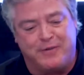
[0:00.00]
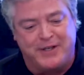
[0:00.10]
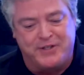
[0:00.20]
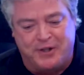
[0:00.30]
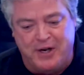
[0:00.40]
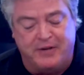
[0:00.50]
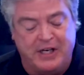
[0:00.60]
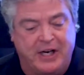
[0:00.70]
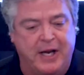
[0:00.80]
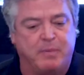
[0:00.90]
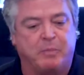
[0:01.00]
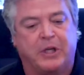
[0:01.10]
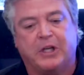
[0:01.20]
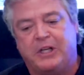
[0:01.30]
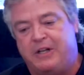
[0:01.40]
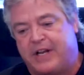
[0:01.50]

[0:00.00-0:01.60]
significant capability